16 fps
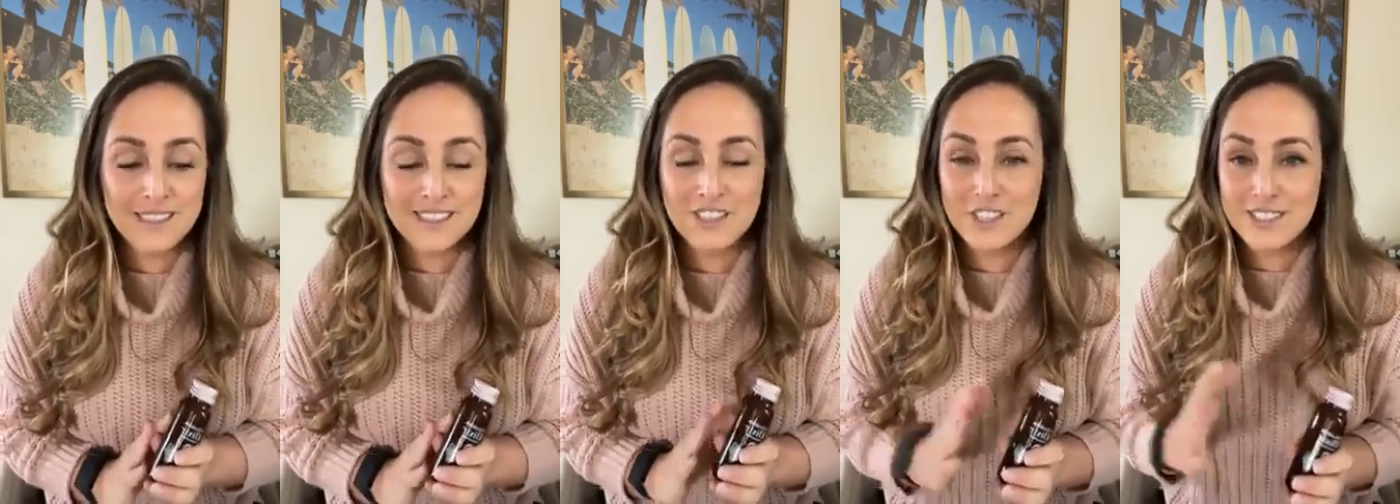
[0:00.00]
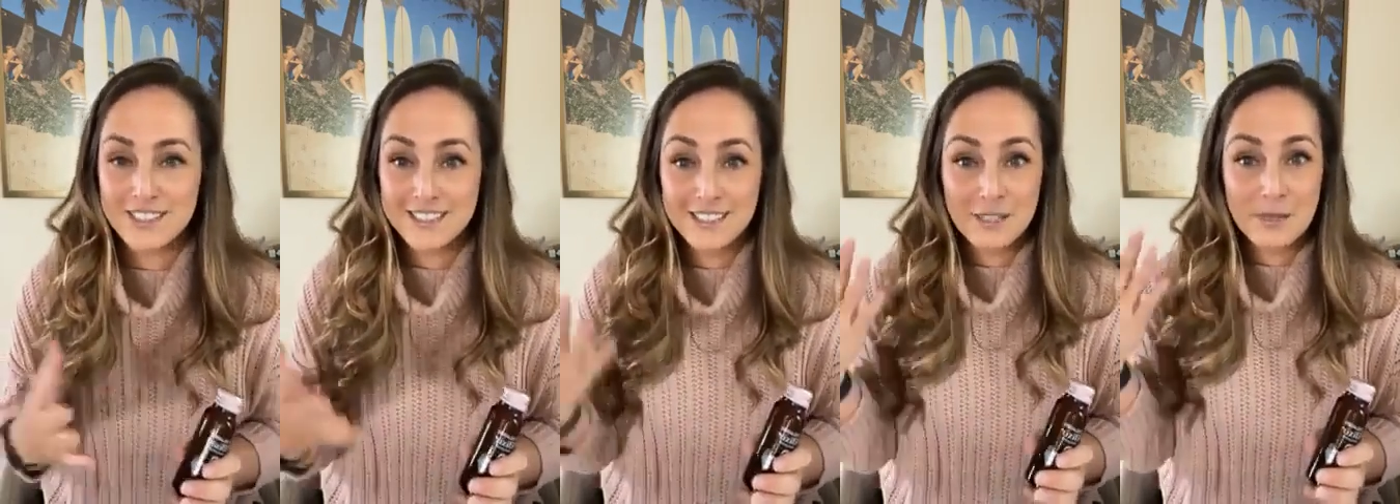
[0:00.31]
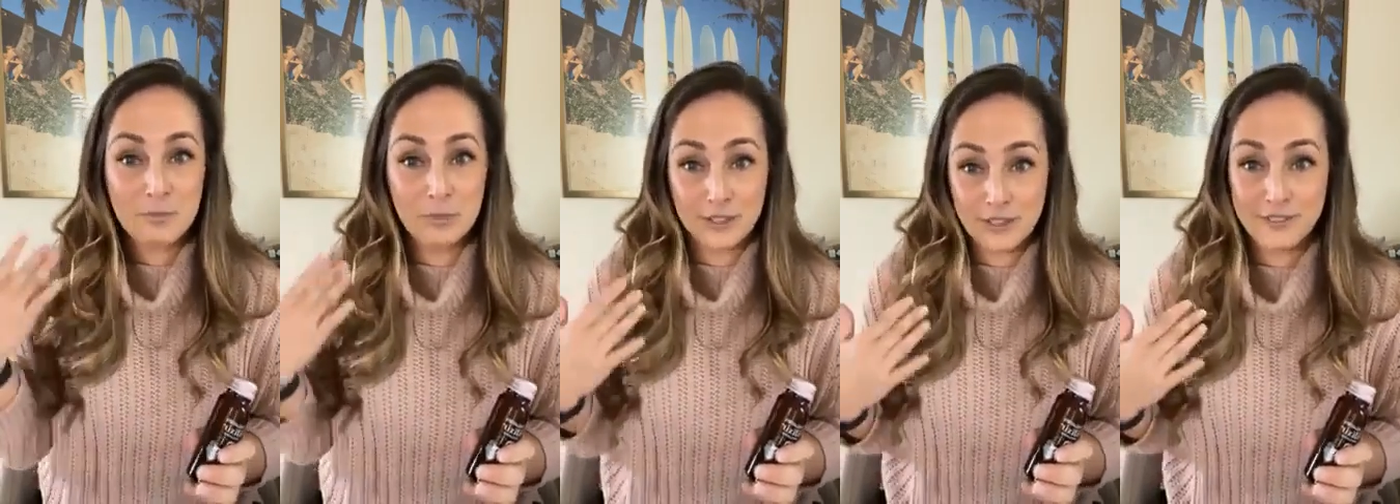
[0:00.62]
Just
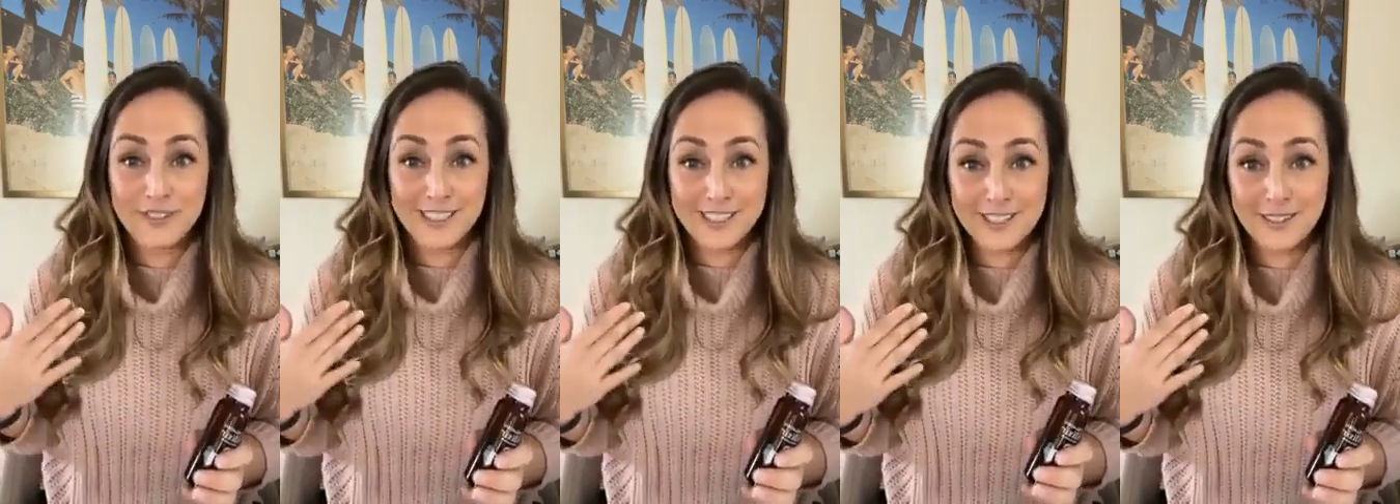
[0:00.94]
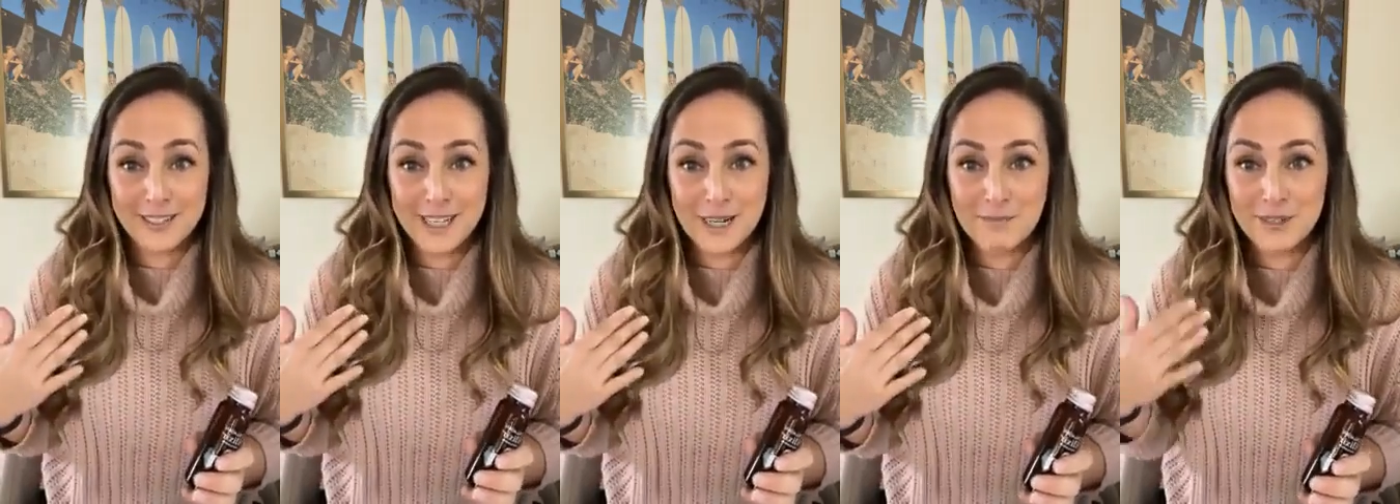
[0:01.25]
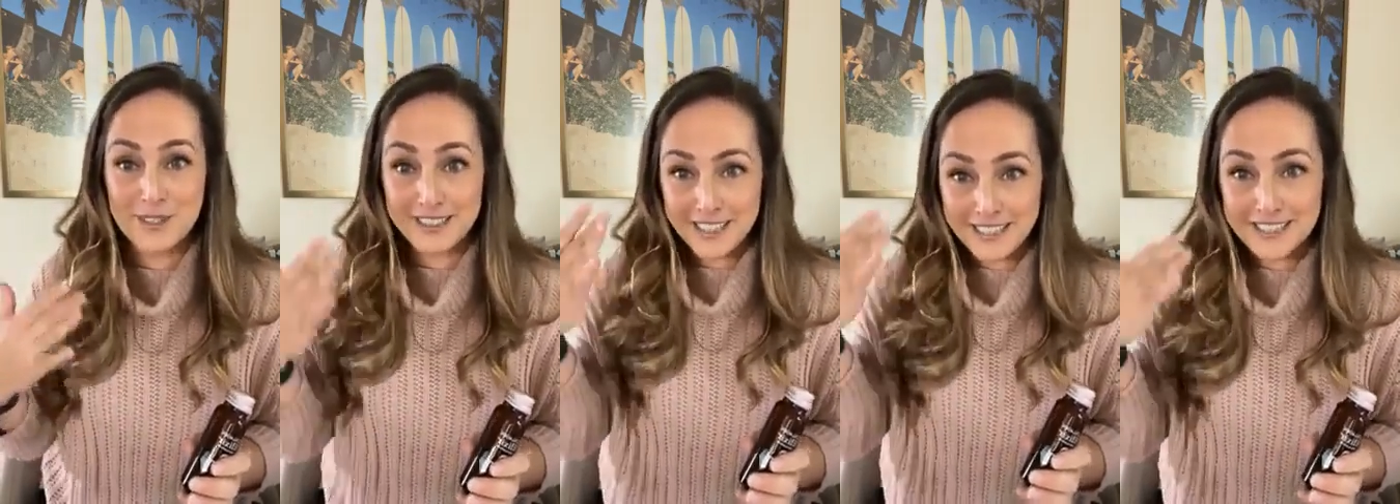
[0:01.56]
put your face on
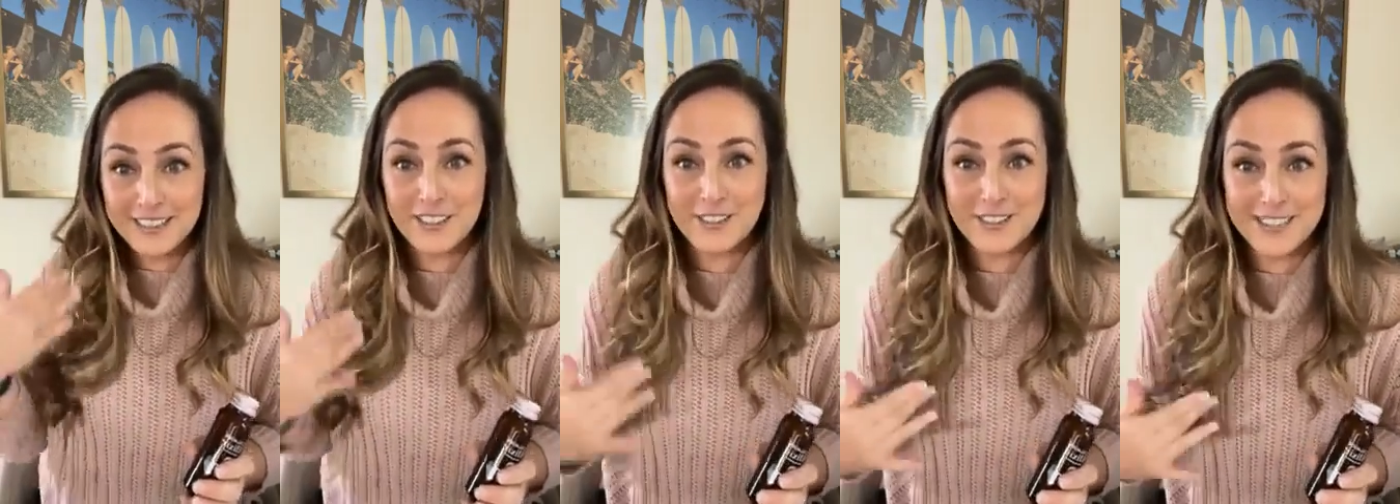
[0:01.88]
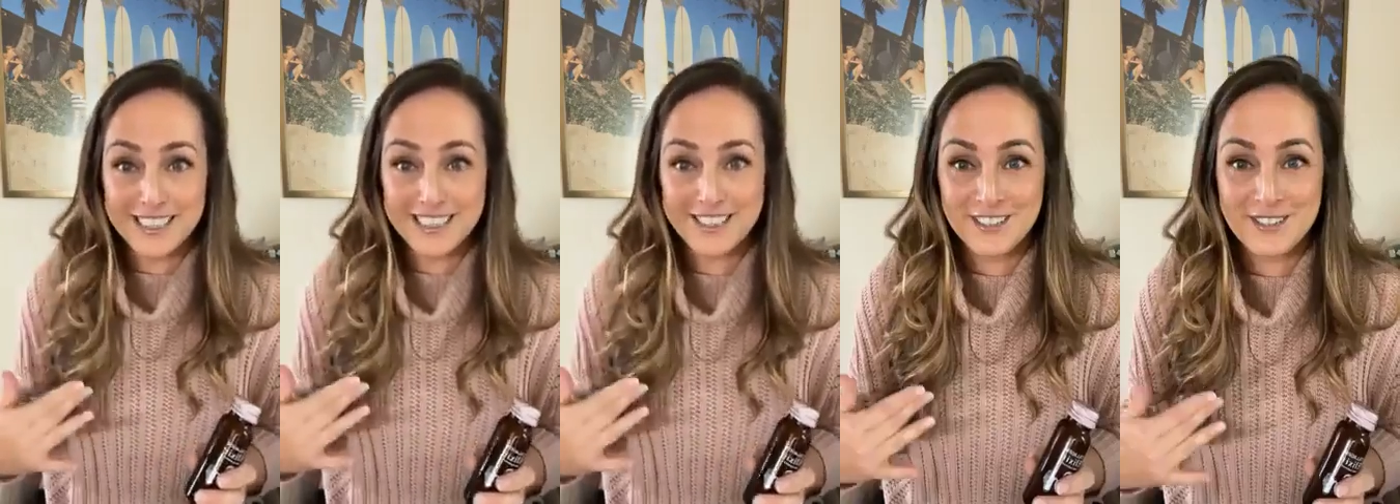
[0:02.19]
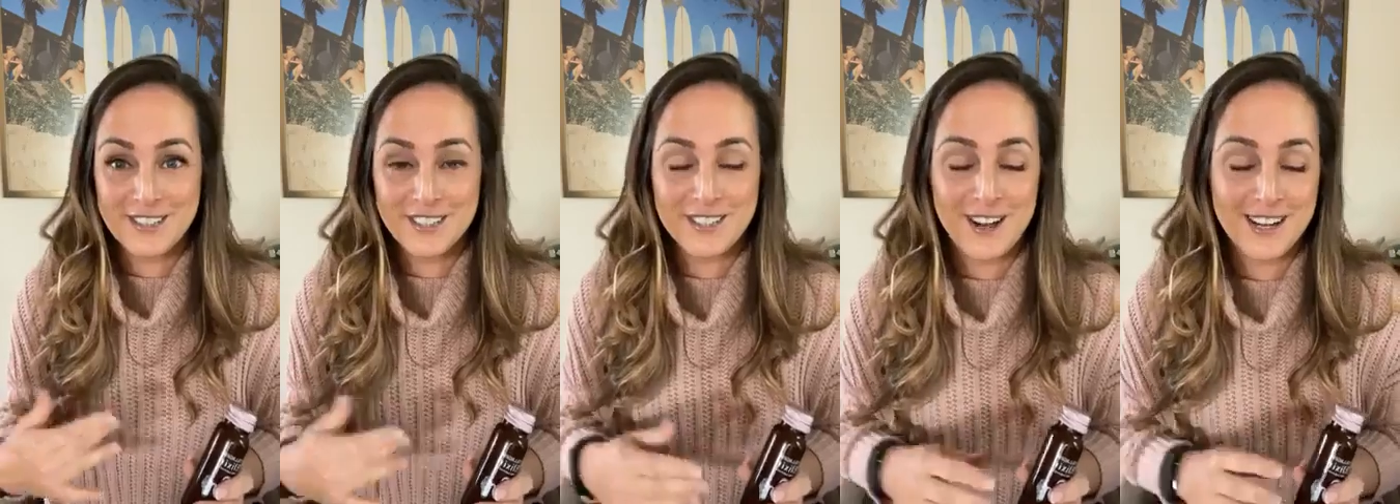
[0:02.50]
camera, let your skin
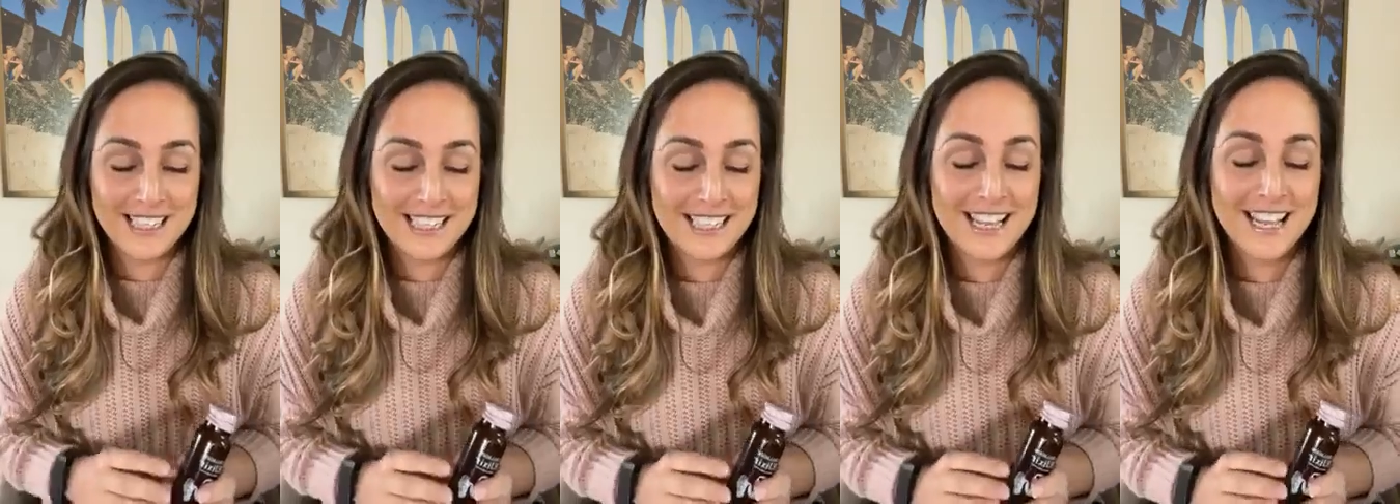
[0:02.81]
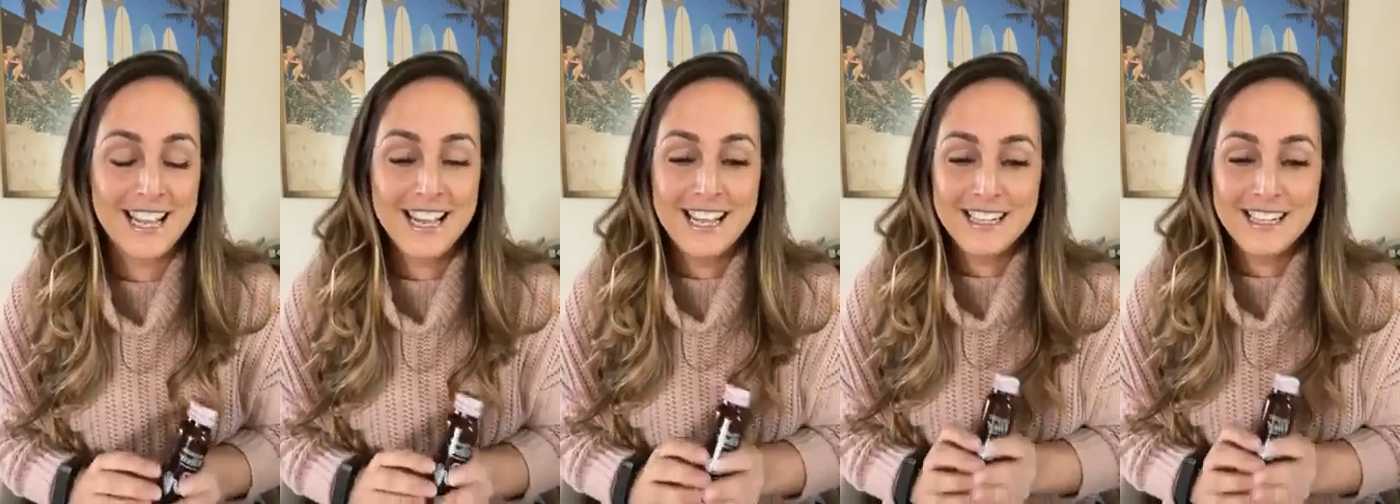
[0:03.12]
do the talking.